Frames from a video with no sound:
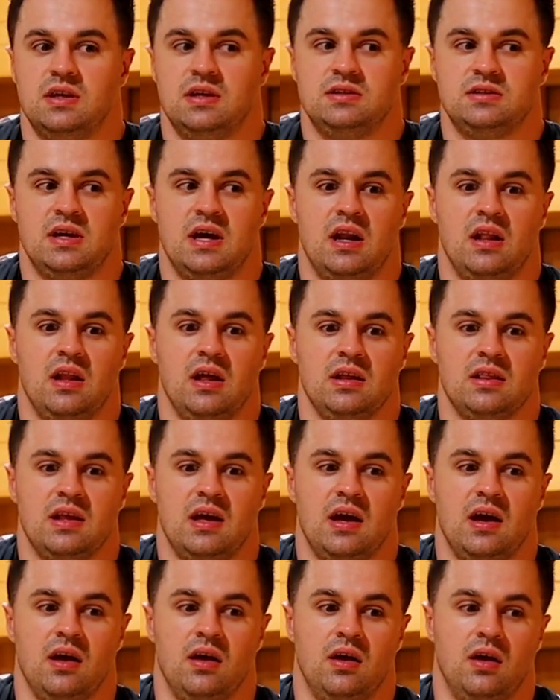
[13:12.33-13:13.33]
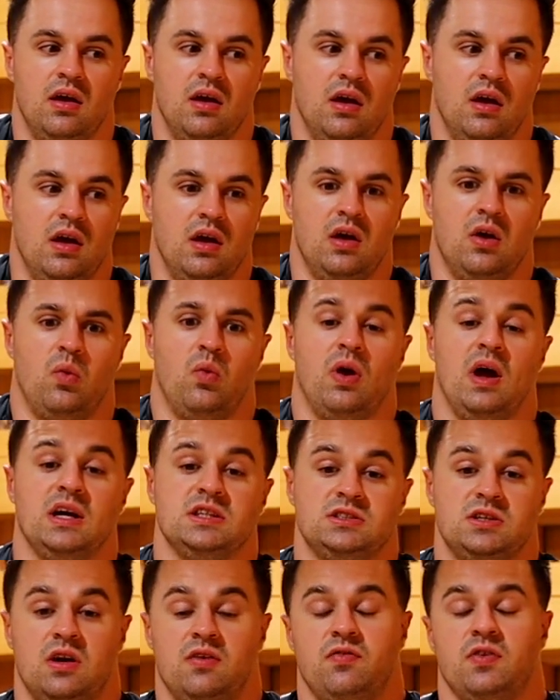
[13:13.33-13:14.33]
It's kind of like that. When I
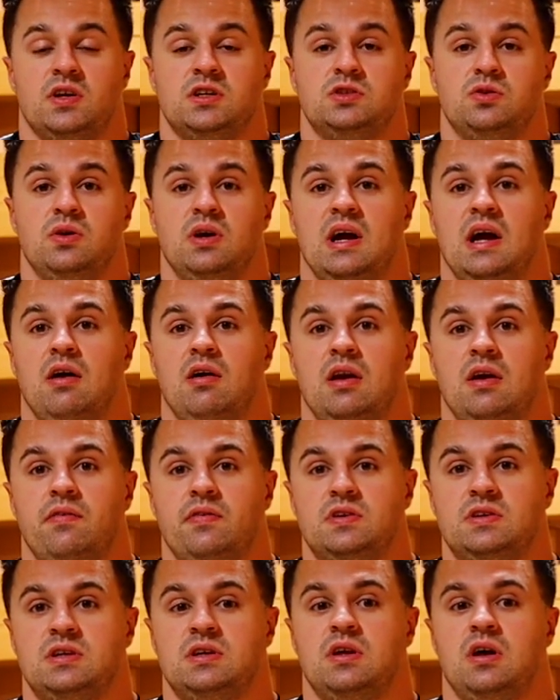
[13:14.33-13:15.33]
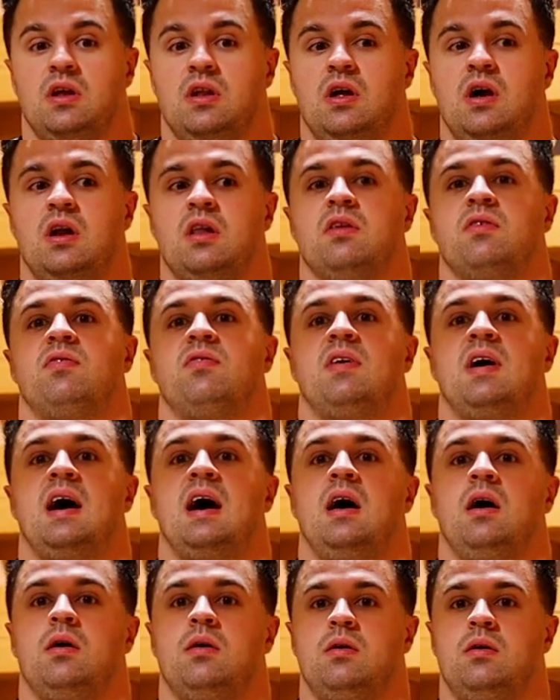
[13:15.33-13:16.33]
started first doing calorie deficit, a lot of the
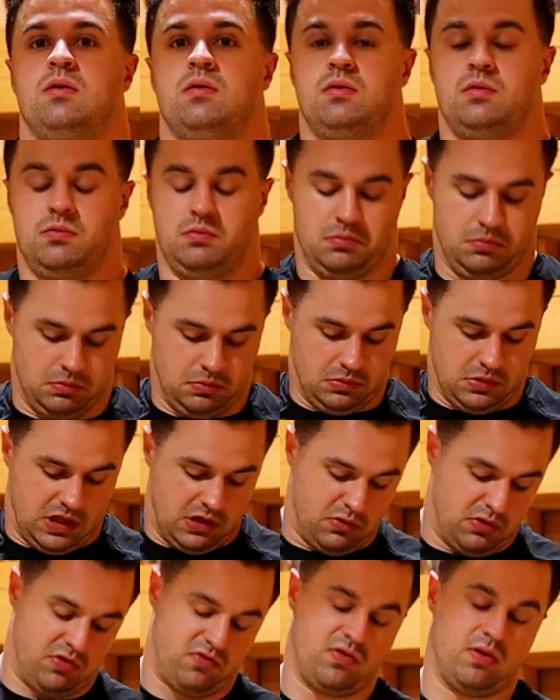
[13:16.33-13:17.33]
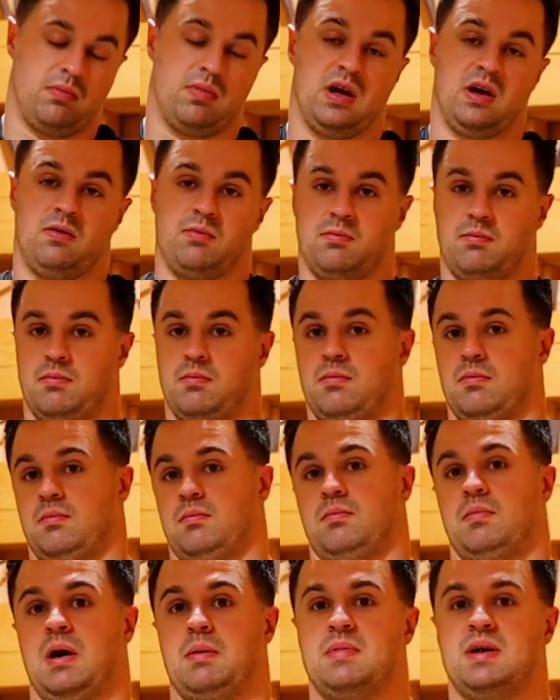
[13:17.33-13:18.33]
fat, it was from like
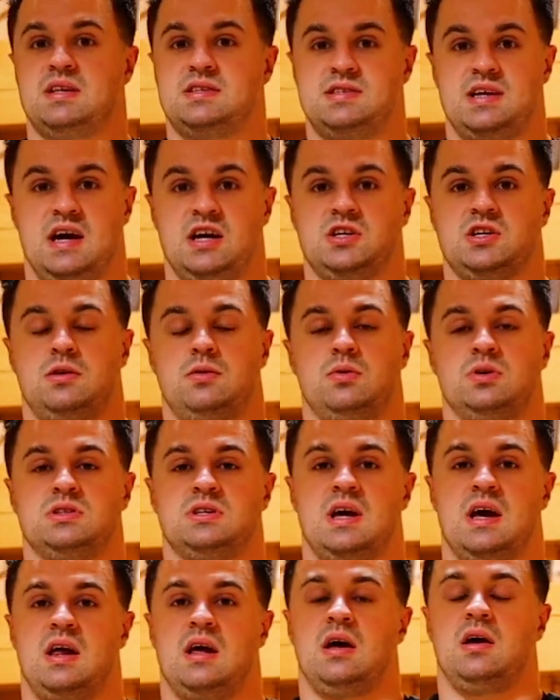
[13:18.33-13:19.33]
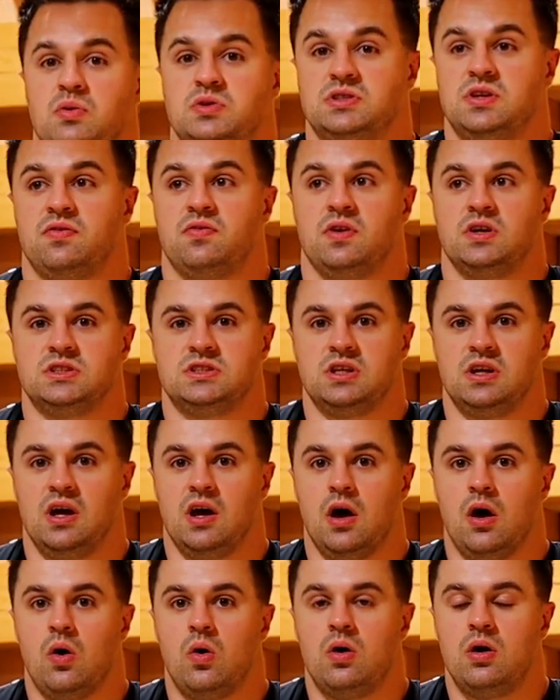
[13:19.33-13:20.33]
my midsection it was the first to
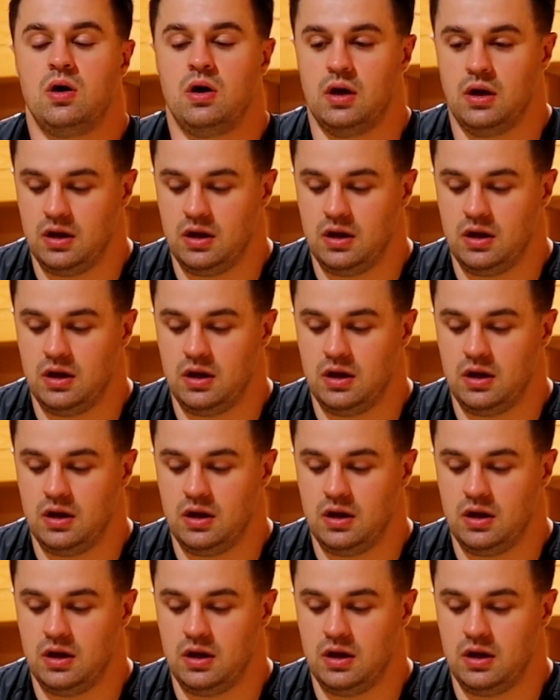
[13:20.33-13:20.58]
go.